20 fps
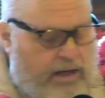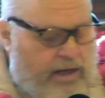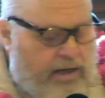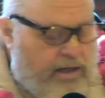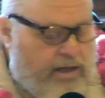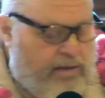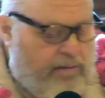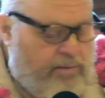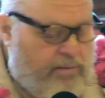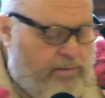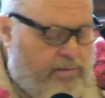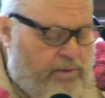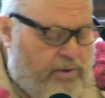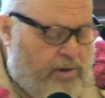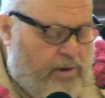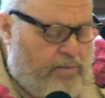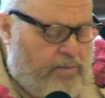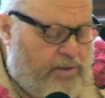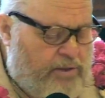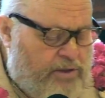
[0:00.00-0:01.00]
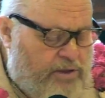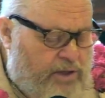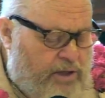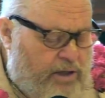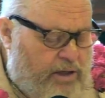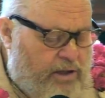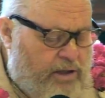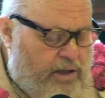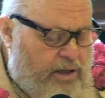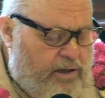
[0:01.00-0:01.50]
him dharmasya
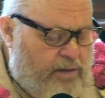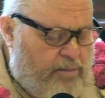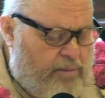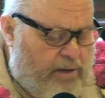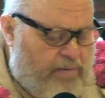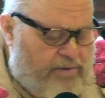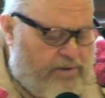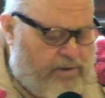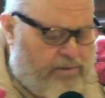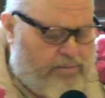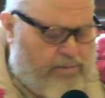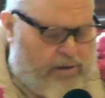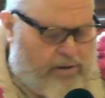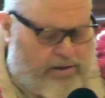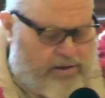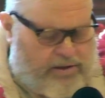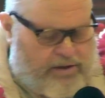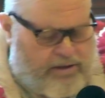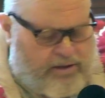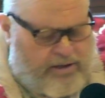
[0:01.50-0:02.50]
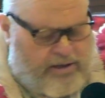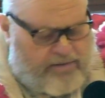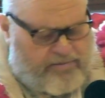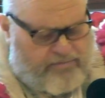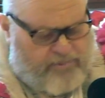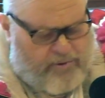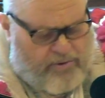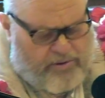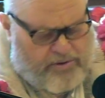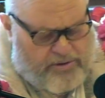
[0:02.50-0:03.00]
glanir bhavata bharata, that
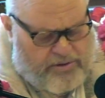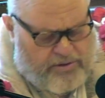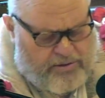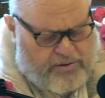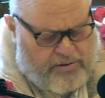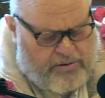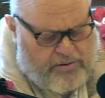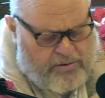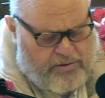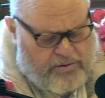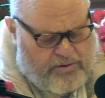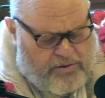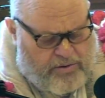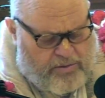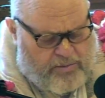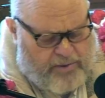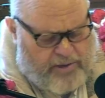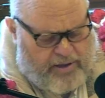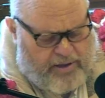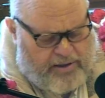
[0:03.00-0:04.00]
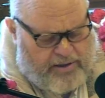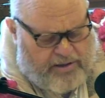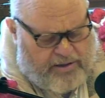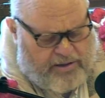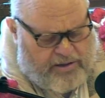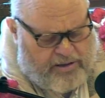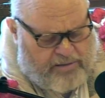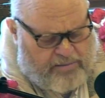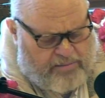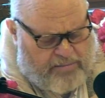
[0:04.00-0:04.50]
verse. So it
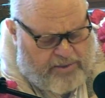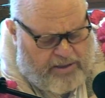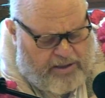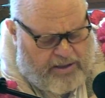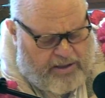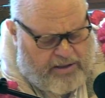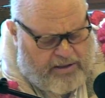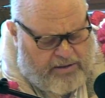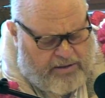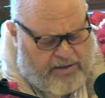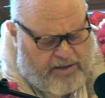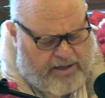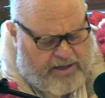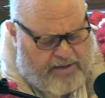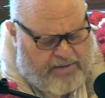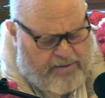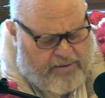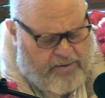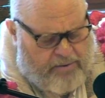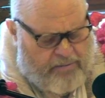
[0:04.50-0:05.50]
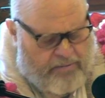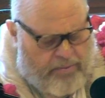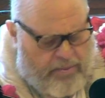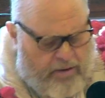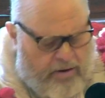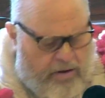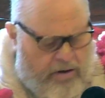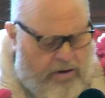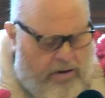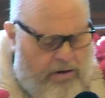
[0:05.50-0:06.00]
doesn't mean that,
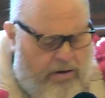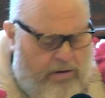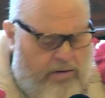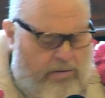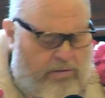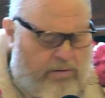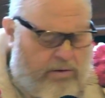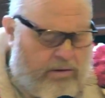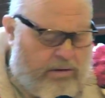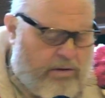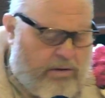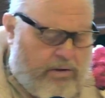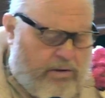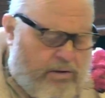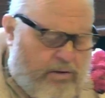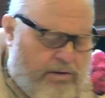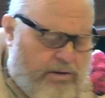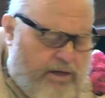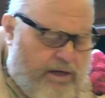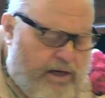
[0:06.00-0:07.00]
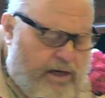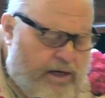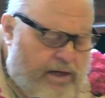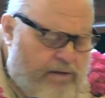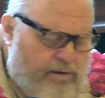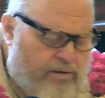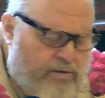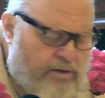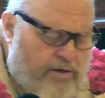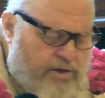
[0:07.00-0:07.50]
that
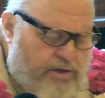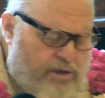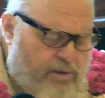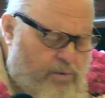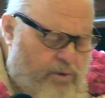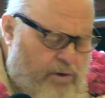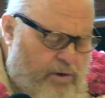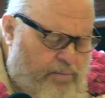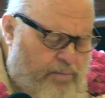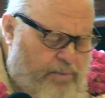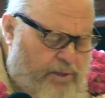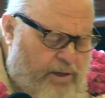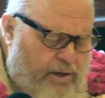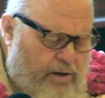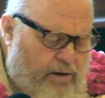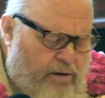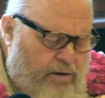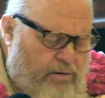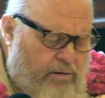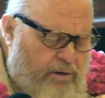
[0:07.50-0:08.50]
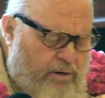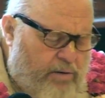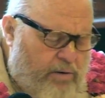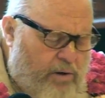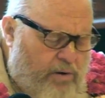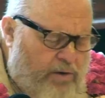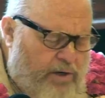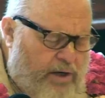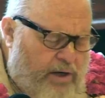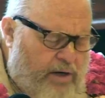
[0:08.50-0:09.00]
Krishna won't appear, or he
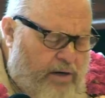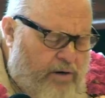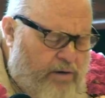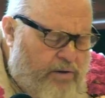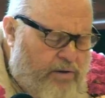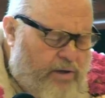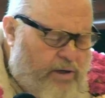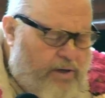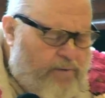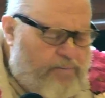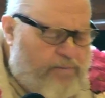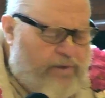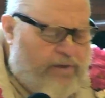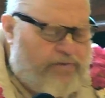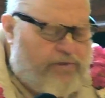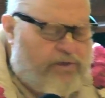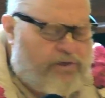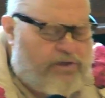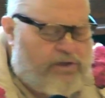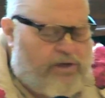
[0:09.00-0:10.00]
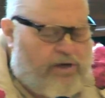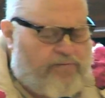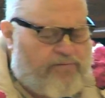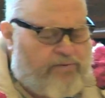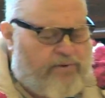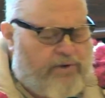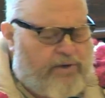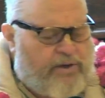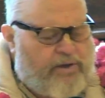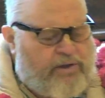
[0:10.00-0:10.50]
won't hear that the
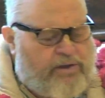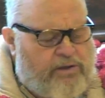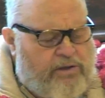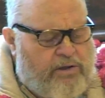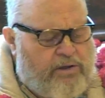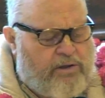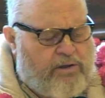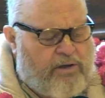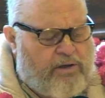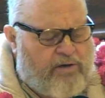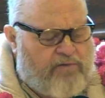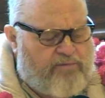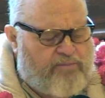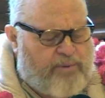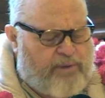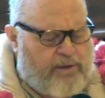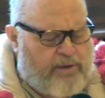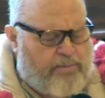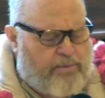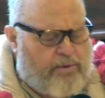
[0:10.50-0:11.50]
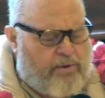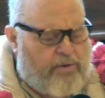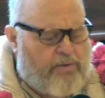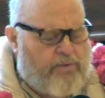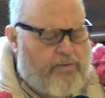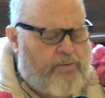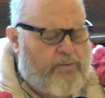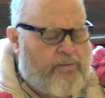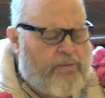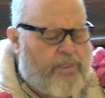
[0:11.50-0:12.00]
sufferings of people.
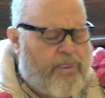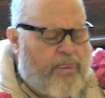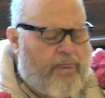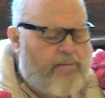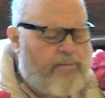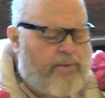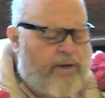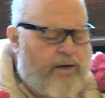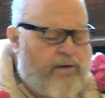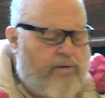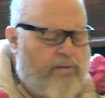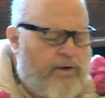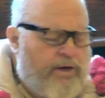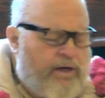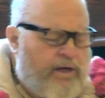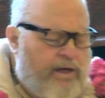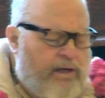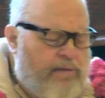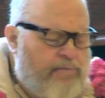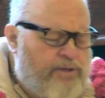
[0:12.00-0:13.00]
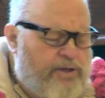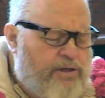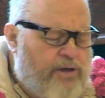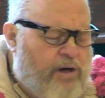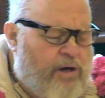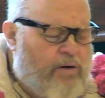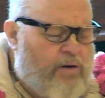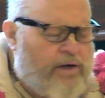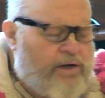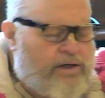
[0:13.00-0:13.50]
But when it gets
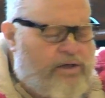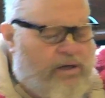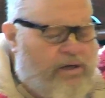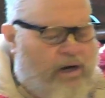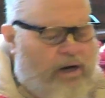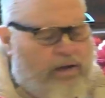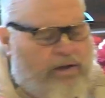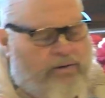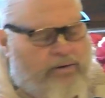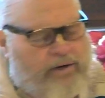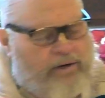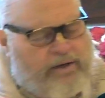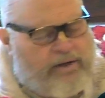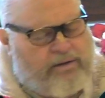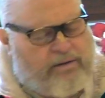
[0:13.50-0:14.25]
so intolerant,